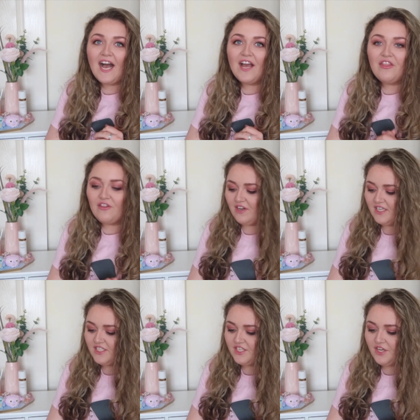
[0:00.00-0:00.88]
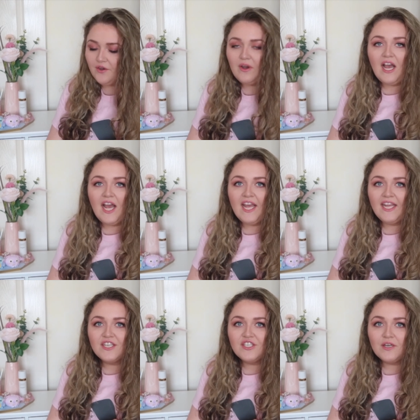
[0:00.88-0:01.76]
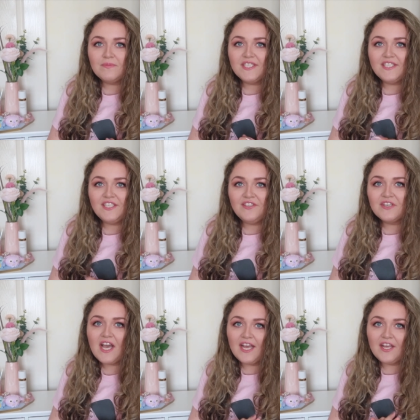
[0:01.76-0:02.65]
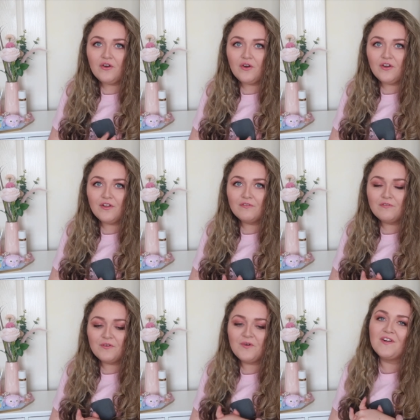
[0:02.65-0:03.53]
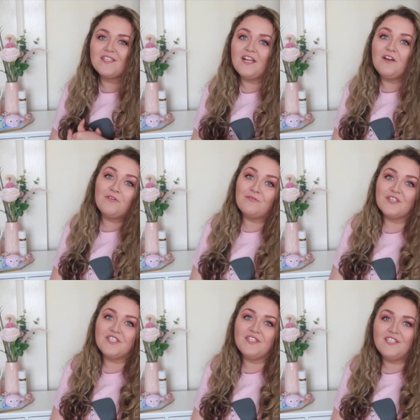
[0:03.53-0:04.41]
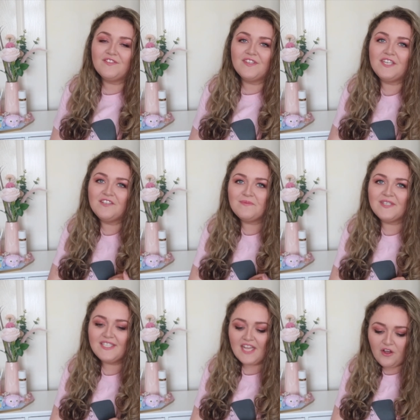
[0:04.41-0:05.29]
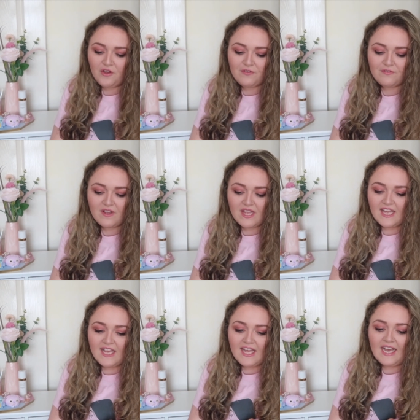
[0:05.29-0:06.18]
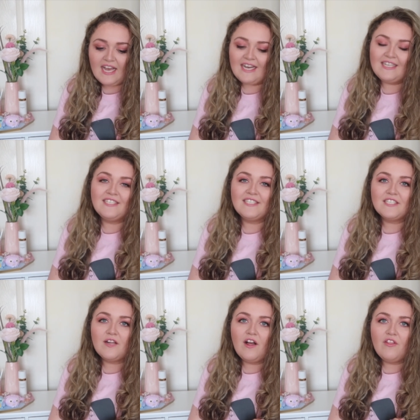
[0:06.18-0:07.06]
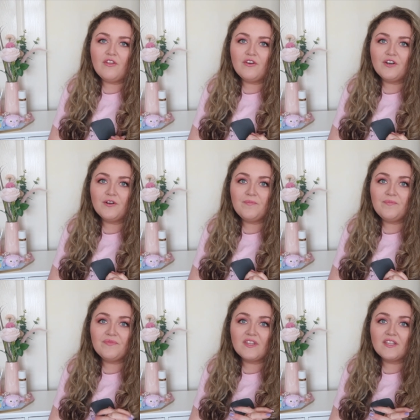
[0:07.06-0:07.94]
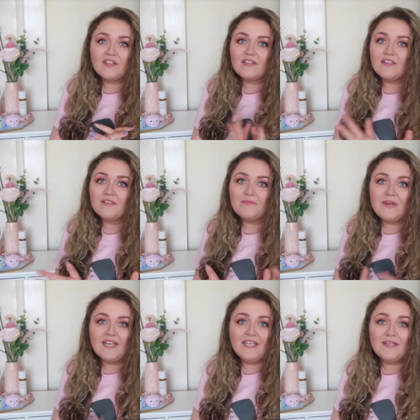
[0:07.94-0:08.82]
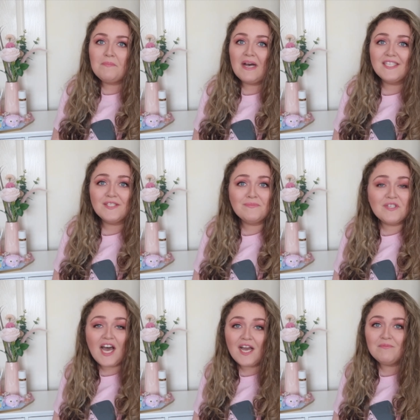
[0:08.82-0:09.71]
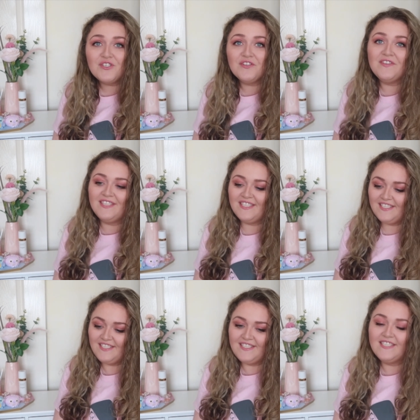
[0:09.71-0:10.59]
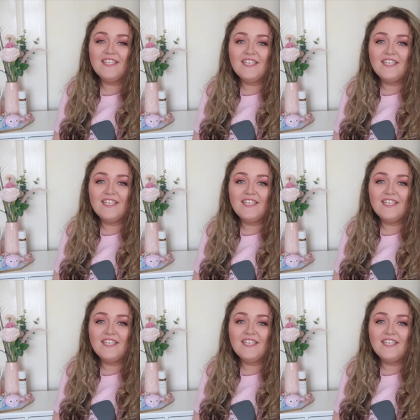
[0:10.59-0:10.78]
I thought I'd do a Shop Disney UK haul for you all because I love watching these videos myself, and I thought I might pass some time during this